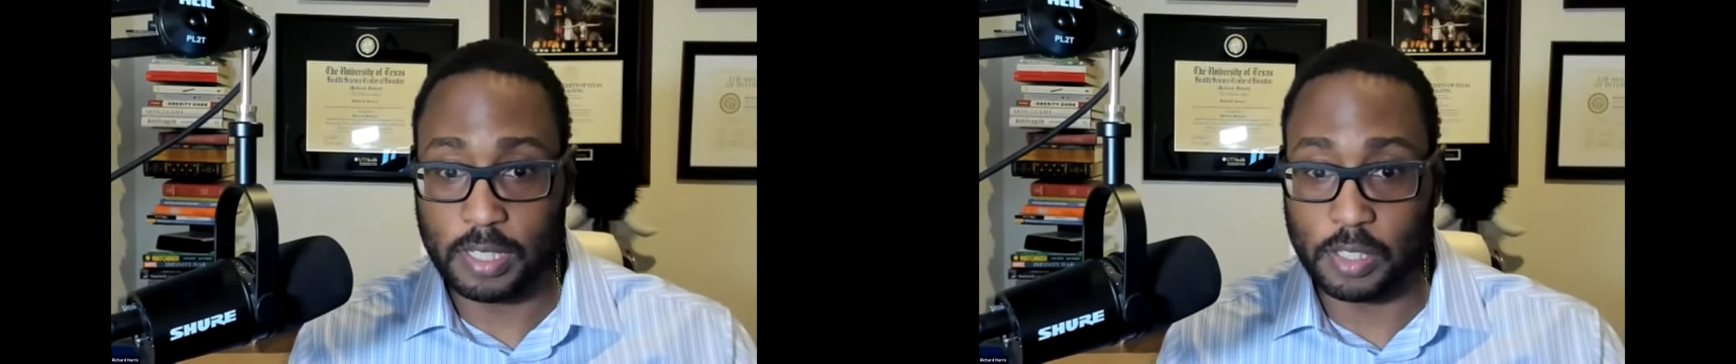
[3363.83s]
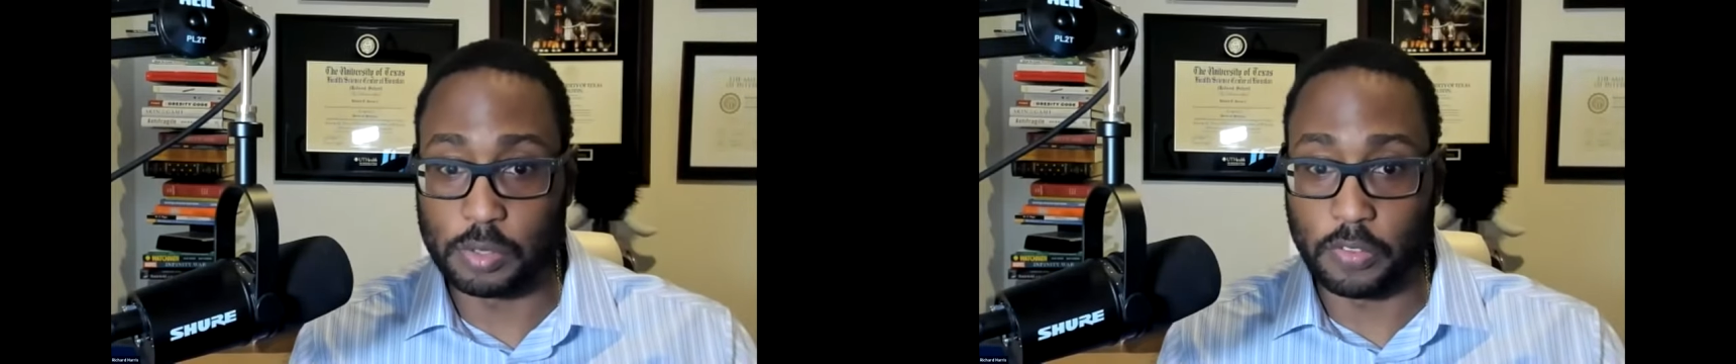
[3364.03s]

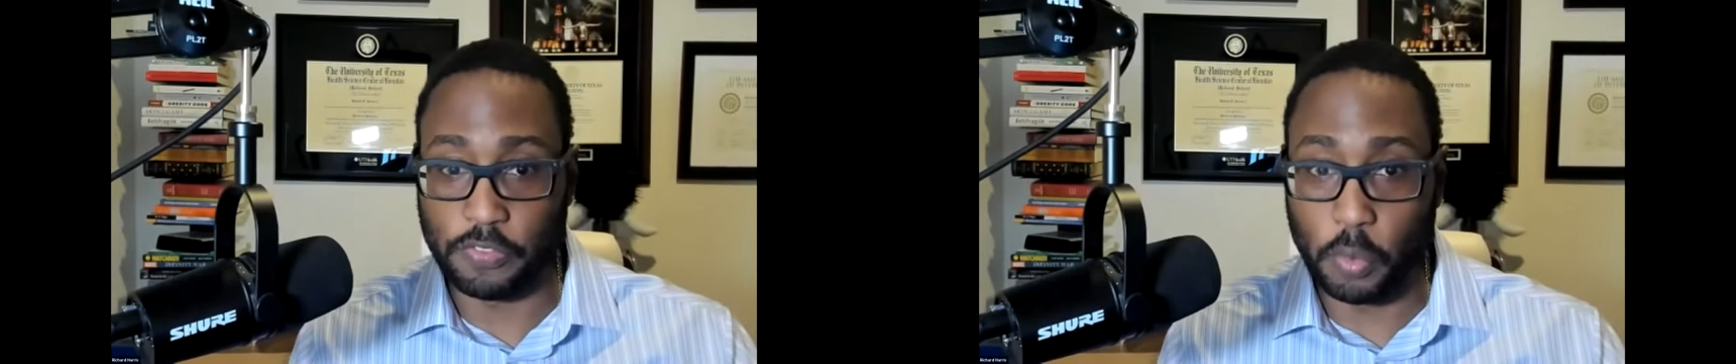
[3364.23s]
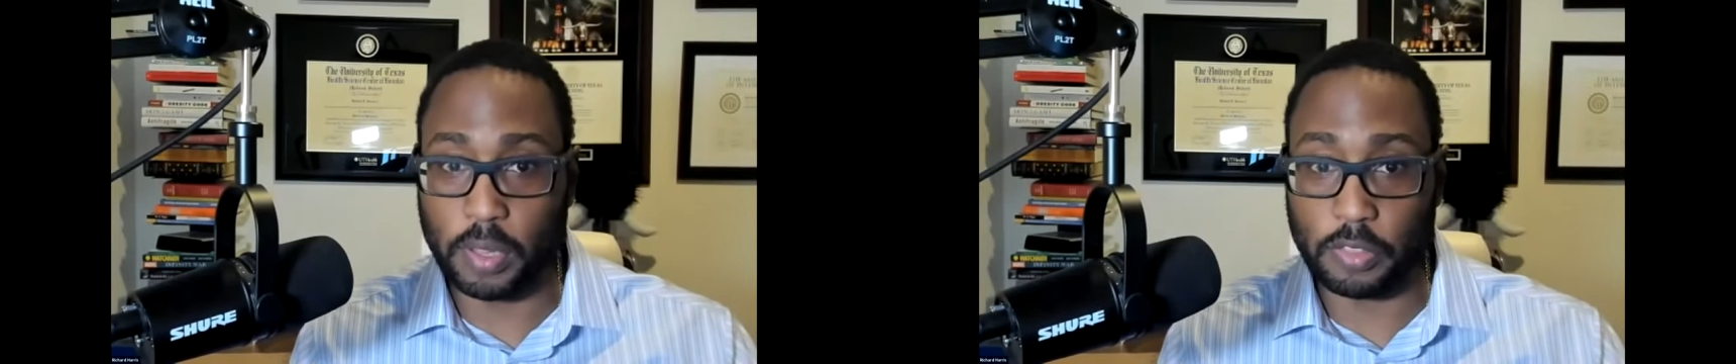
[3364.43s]
Because it was the
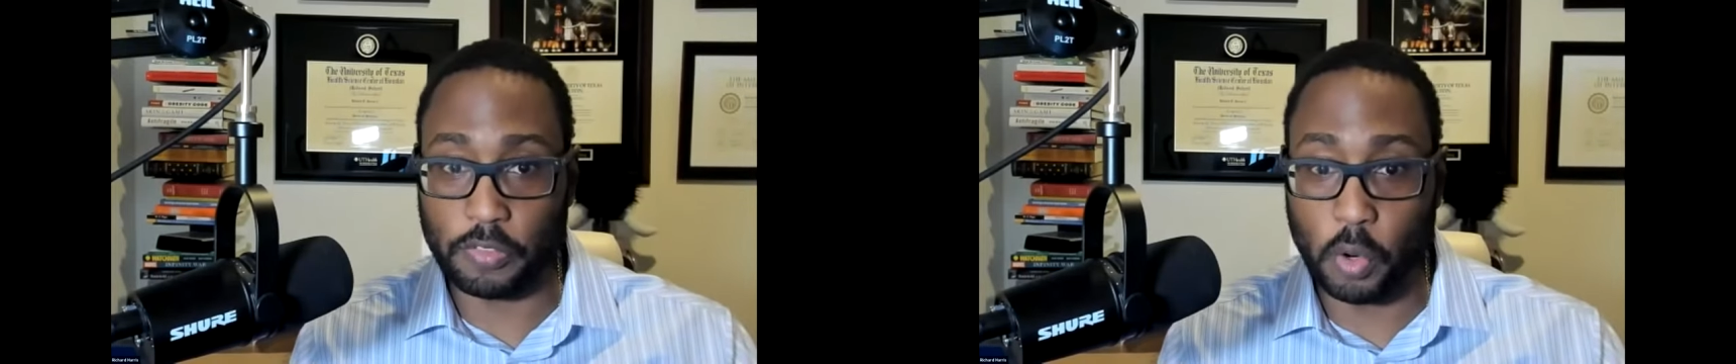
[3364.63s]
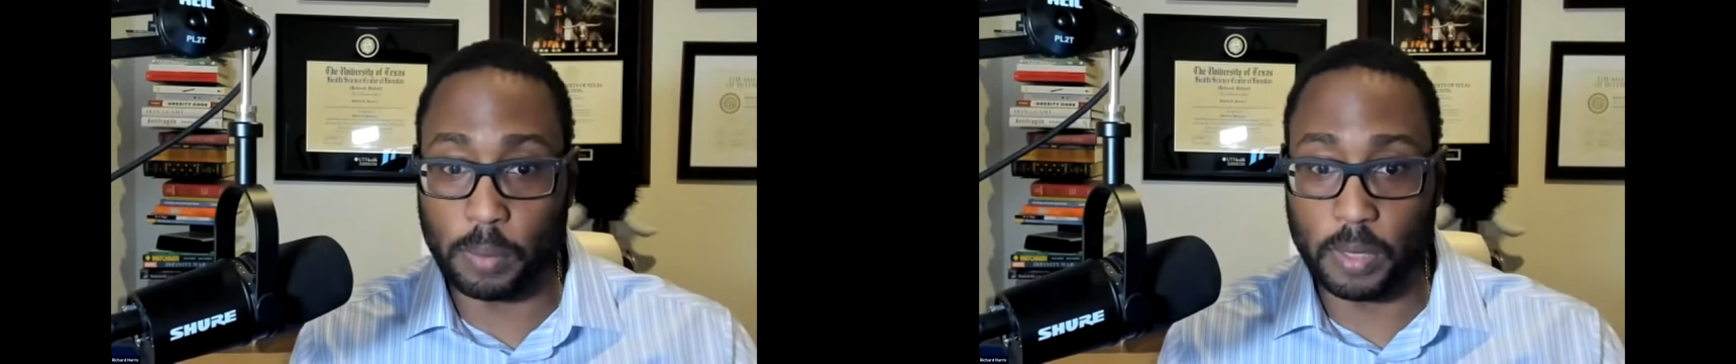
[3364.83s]
40th
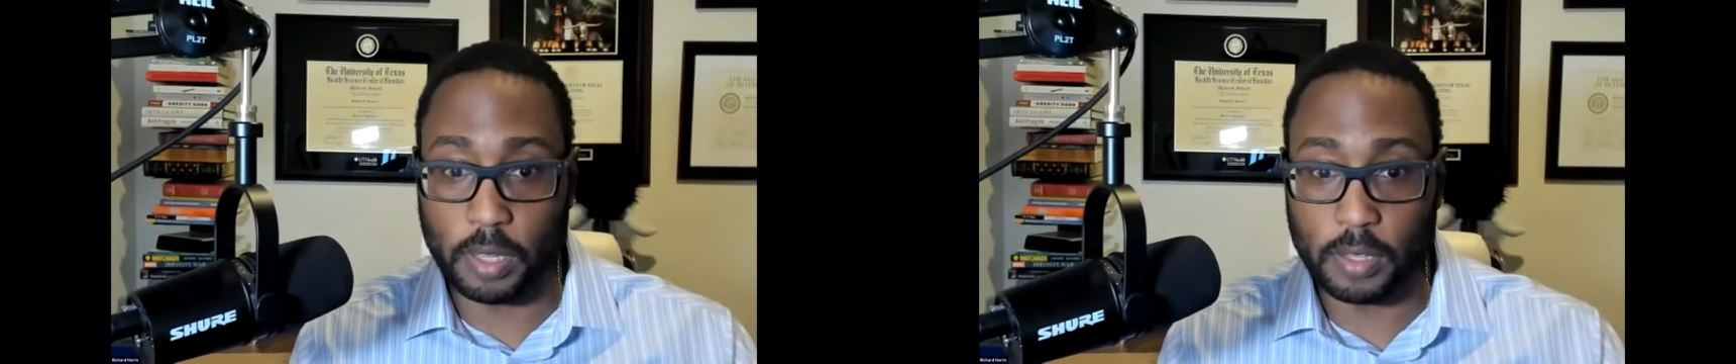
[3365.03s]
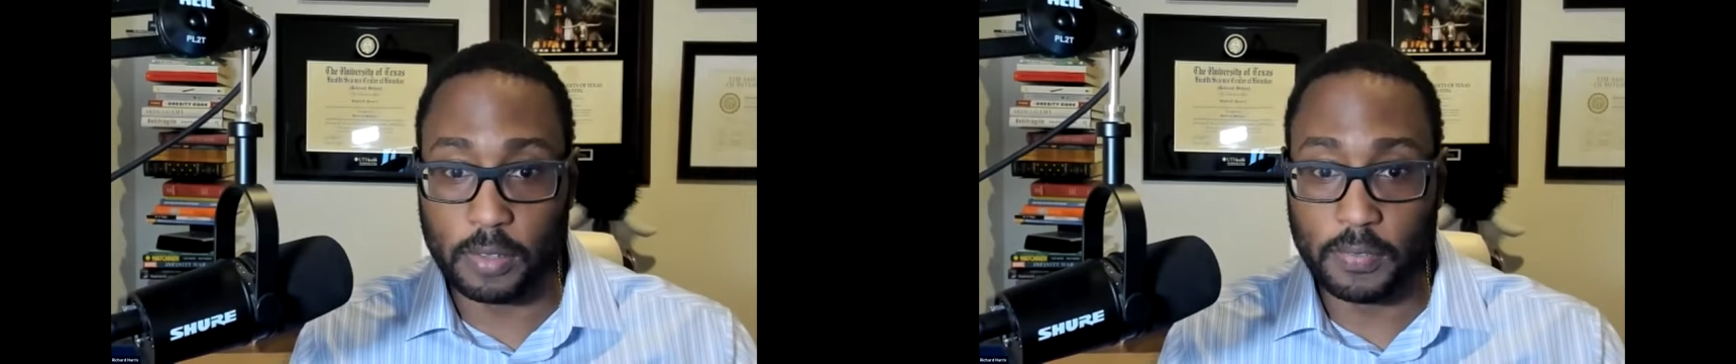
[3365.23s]

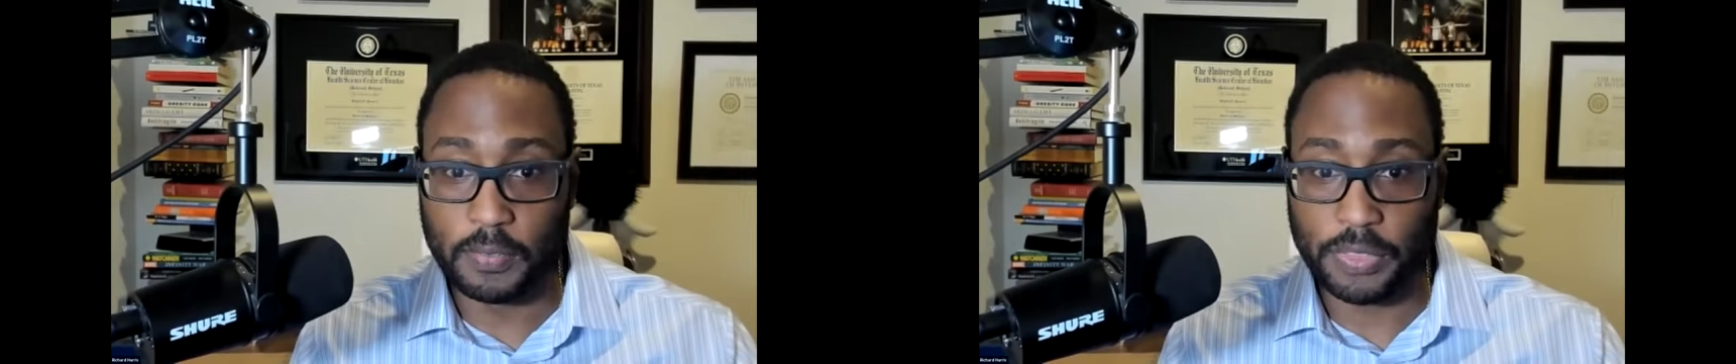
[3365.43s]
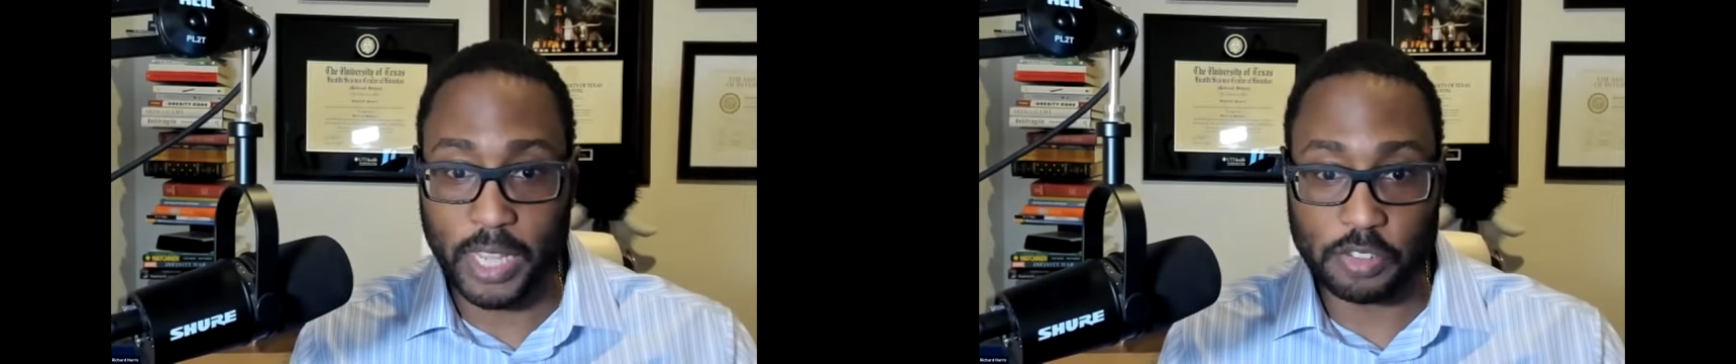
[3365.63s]
formula.
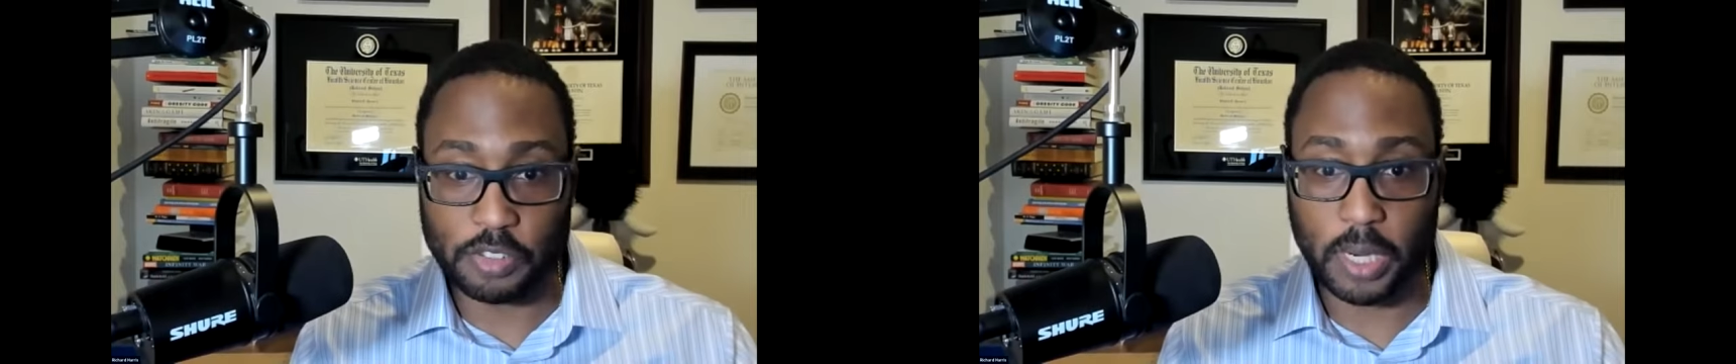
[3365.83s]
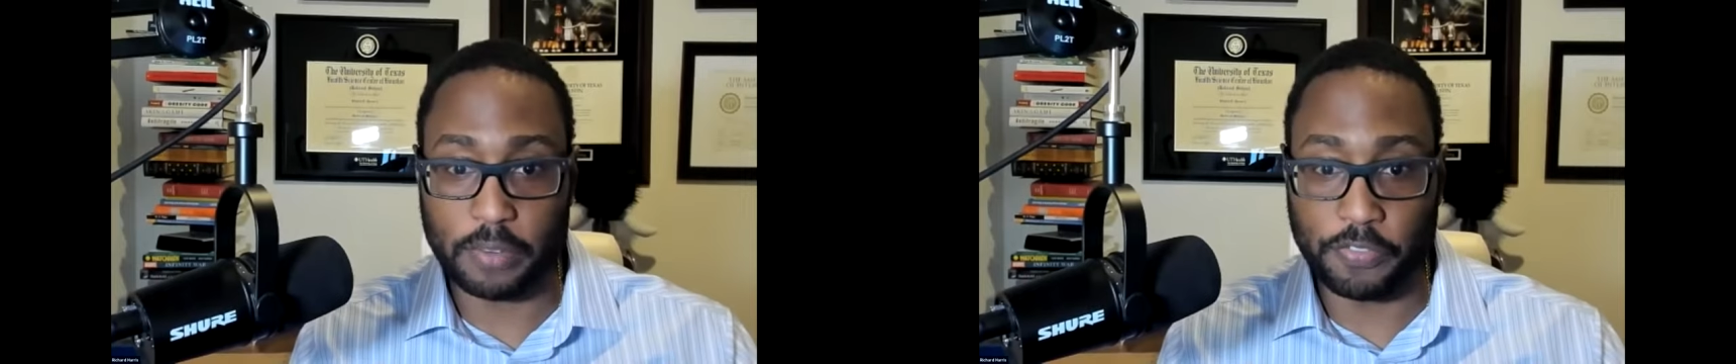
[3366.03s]
They
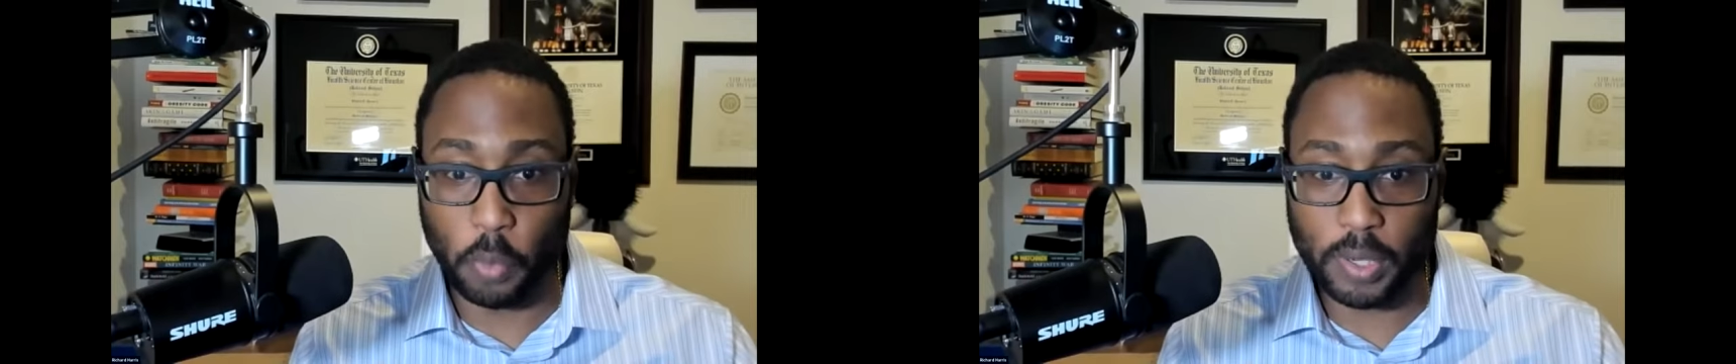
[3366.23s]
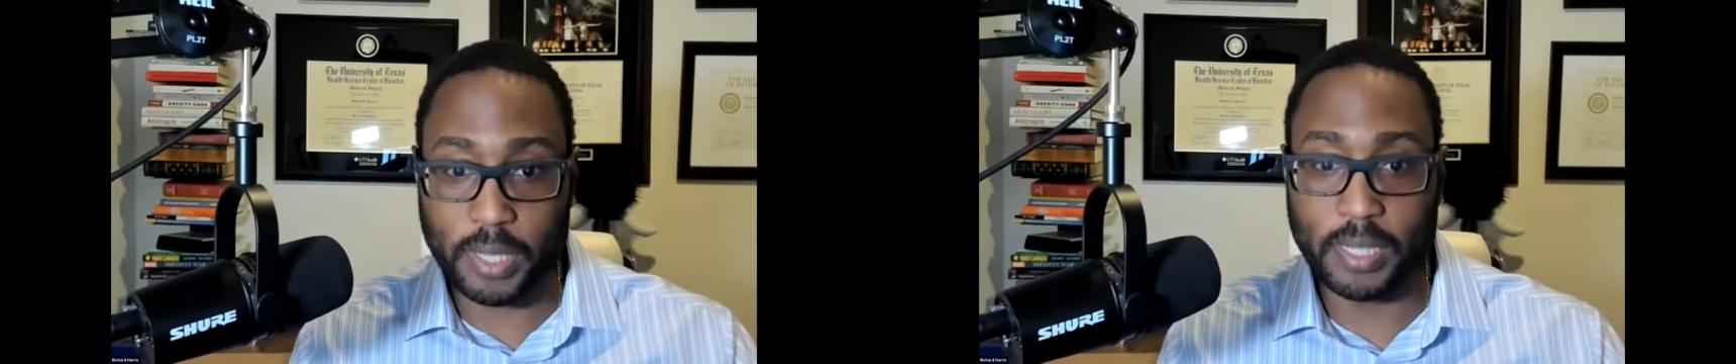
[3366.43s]
tried
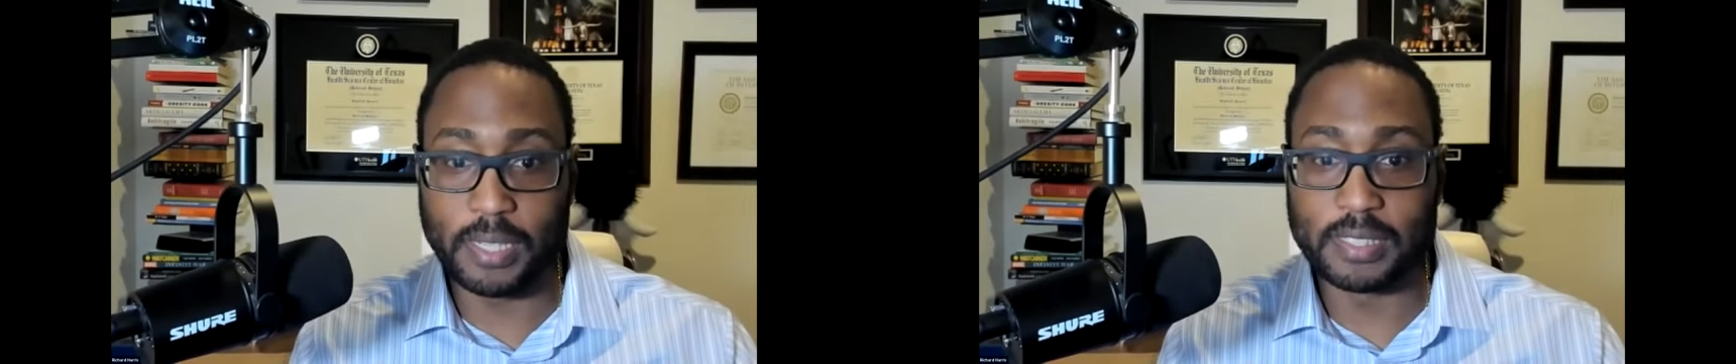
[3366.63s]
40